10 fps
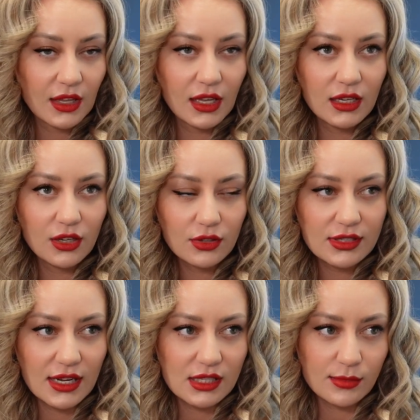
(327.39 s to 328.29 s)
It
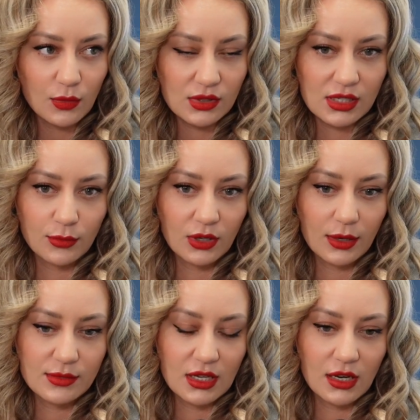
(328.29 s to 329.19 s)
irritates me when someone
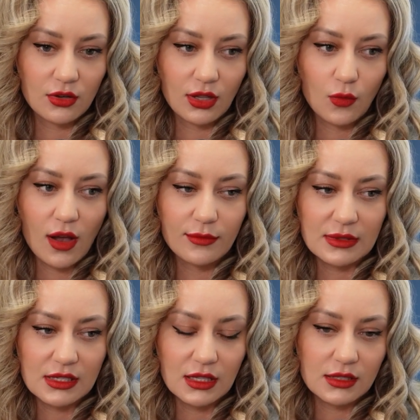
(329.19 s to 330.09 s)
comes in and they're like, well, I've
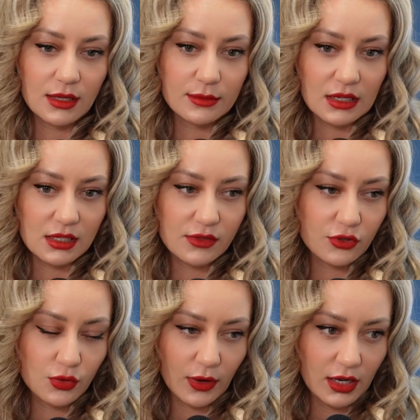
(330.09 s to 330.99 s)
been seeing the same dentist
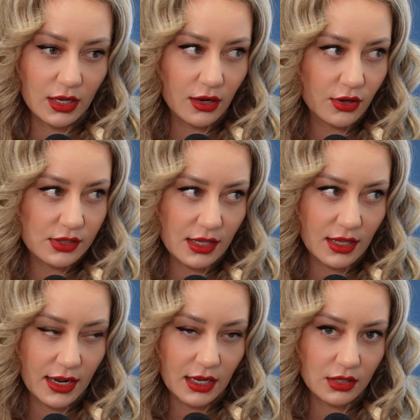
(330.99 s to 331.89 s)
for 20 years.
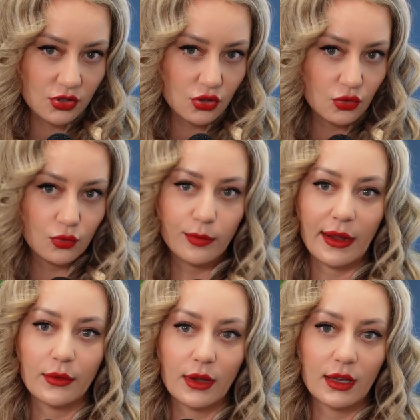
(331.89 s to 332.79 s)
And then I get 2
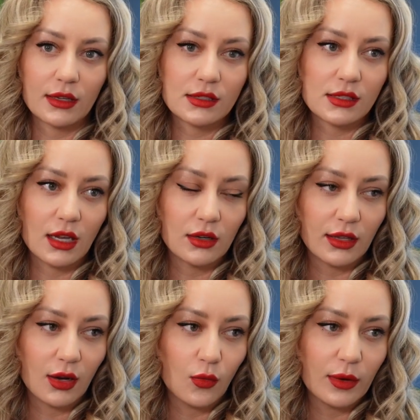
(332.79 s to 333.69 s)
bite wings
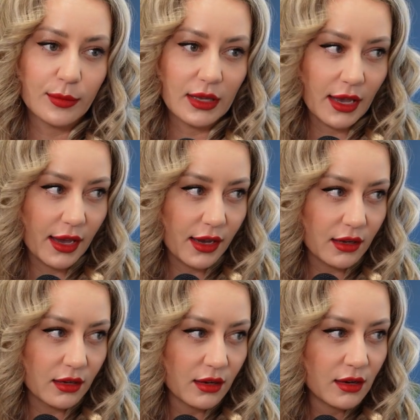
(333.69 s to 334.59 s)
and like 1
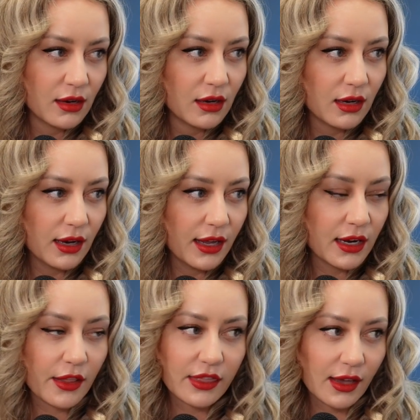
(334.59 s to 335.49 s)
PA
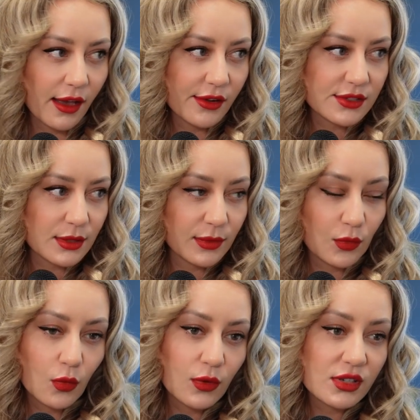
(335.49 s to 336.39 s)
and nothing else. And I'm
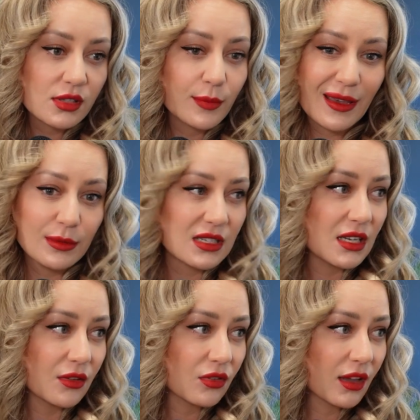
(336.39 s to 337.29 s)
like, well, where's the baby
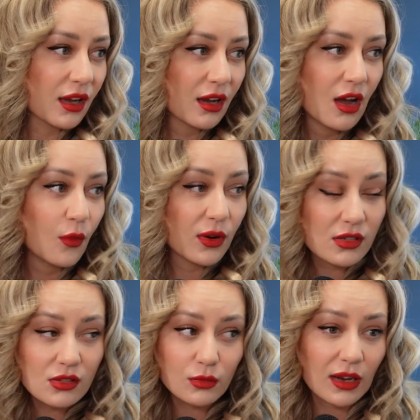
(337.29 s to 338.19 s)
teeth? Like,
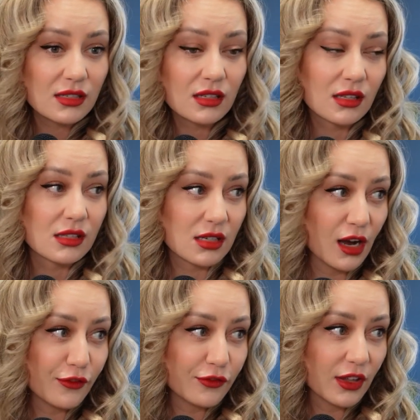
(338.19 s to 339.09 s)
where's the rest of the
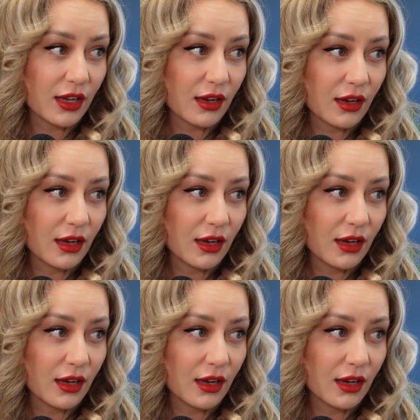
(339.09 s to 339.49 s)
stuff? Like